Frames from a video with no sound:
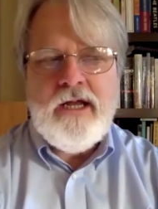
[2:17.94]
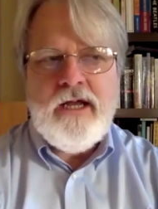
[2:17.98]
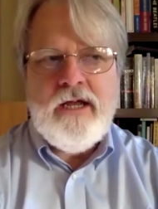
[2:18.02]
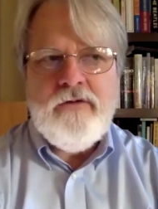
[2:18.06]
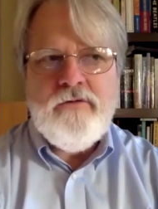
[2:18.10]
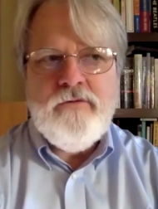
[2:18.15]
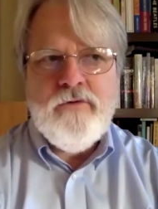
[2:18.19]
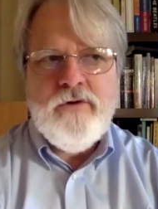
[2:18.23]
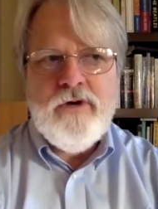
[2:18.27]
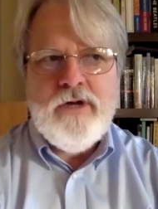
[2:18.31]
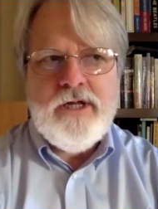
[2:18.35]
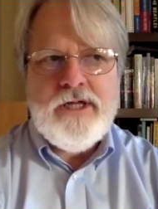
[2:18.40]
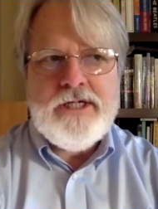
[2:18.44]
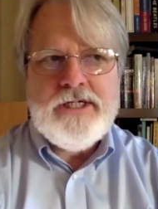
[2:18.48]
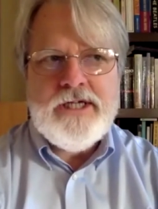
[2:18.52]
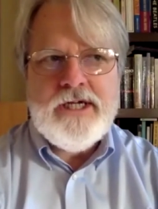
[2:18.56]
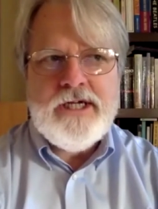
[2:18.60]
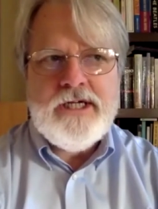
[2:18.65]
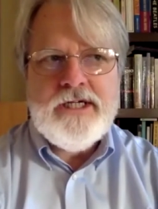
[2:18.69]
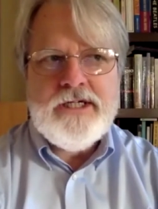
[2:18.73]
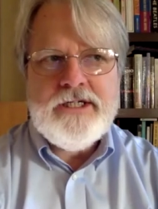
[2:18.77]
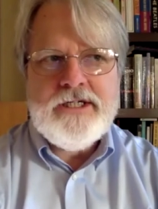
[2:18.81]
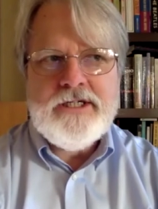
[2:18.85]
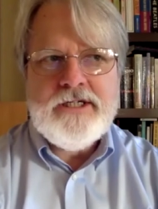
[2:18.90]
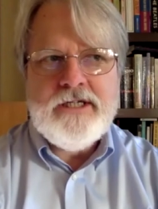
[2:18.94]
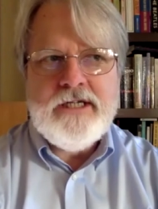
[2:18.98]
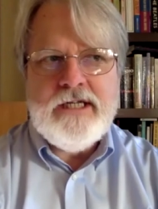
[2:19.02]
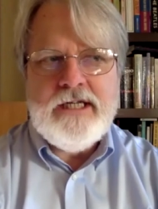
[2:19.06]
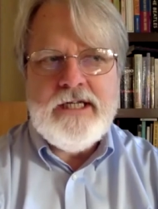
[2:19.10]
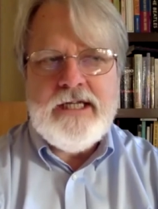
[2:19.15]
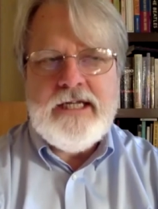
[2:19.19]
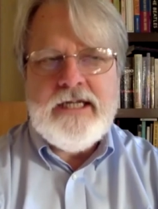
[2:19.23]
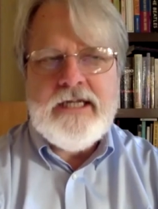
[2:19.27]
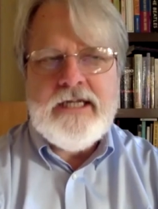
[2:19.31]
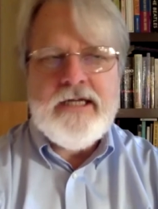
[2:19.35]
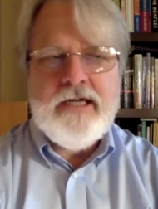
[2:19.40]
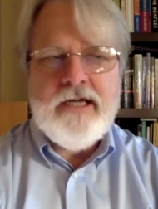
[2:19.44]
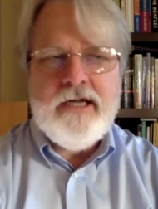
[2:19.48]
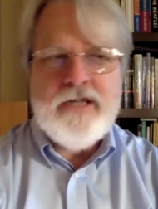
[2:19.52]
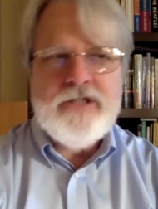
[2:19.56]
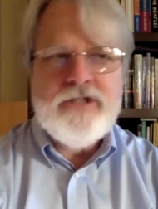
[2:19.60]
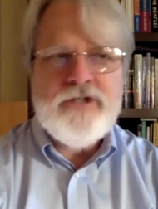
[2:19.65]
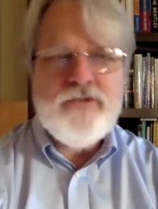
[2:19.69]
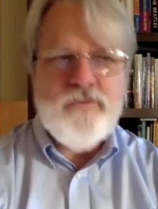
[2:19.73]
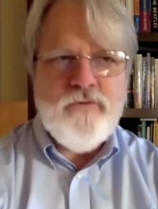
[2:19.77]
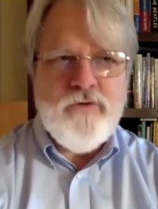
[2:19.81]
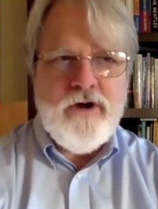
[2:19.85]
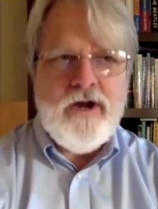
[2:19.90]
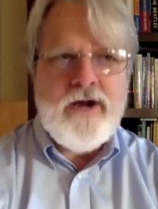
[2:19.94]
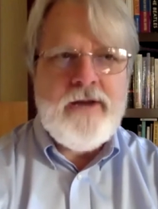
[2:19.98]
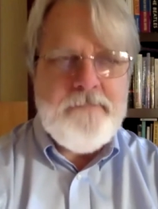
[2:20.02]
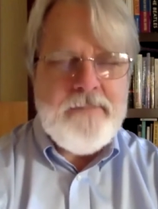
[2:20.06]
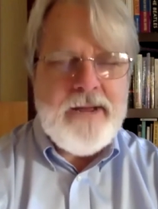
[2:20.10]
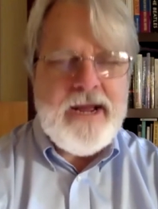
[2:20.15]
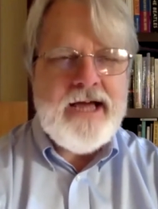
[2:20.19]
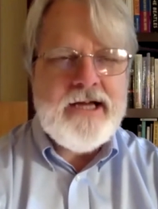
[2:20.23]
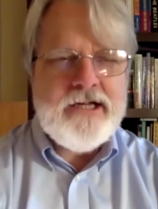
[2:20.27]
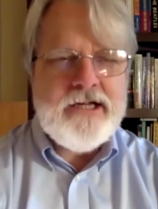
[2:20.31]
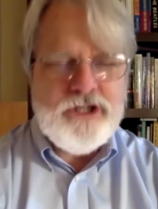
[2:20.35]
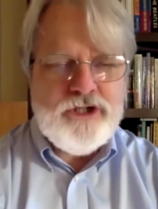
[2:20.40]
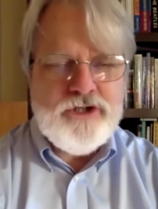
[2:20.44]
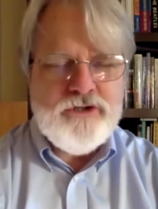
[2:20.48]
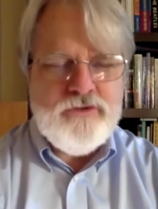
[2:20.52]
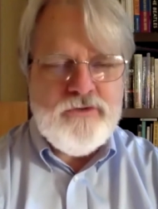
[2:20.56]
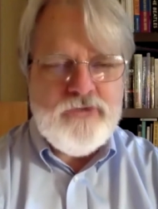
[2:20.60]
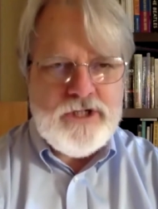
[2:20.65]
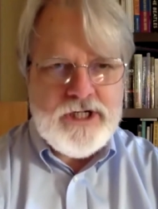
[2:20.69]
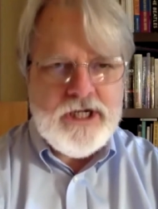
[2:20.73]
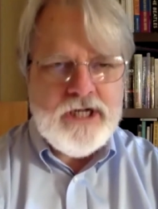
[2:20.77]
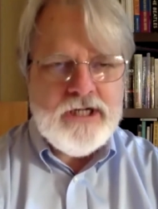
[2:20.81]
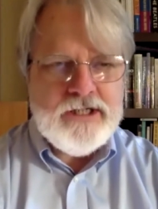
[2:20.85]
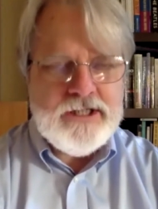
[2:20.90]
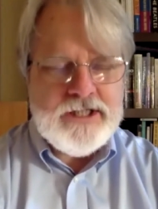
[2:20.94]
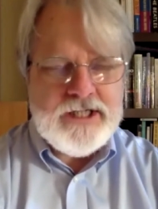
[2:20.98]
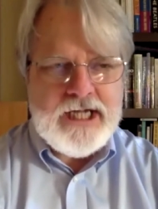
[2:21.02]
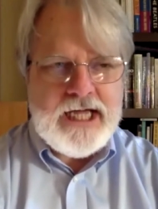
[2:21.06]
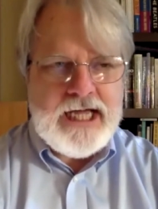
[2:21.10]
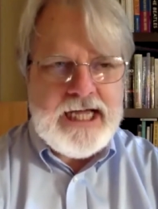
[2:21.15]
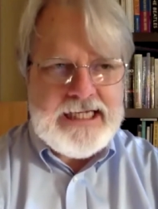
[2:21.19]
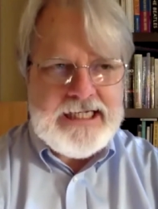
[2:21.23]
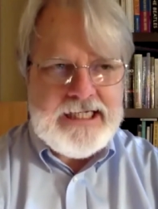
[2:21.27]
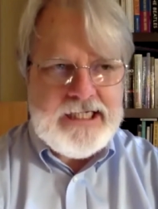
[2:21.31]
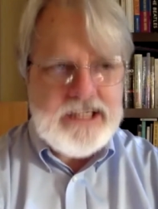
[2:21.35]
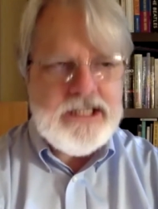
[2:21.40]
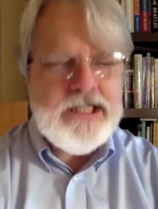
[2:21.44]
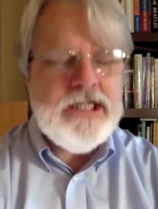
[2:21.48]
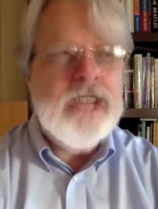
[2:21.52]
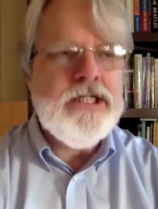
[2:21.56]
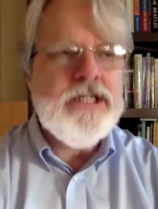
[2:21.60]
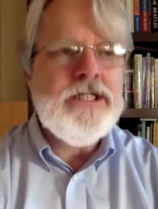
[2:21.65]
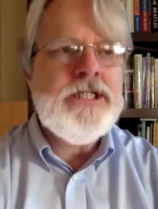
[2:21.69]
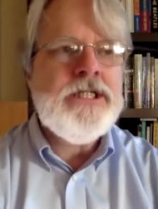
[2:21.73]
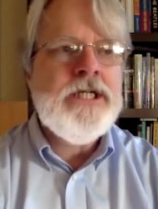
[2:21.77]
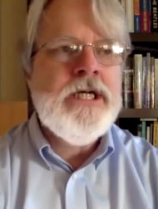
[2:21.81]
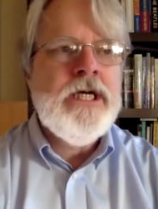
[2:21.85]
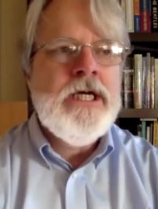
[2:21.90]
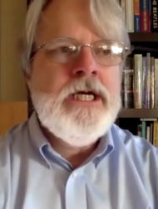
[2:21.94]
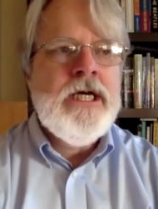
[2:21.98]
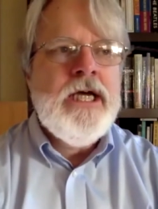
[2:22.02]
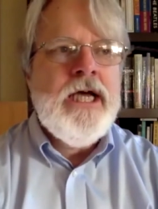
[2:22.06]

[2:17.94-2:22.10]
It really does lead us right back to Doug's ideas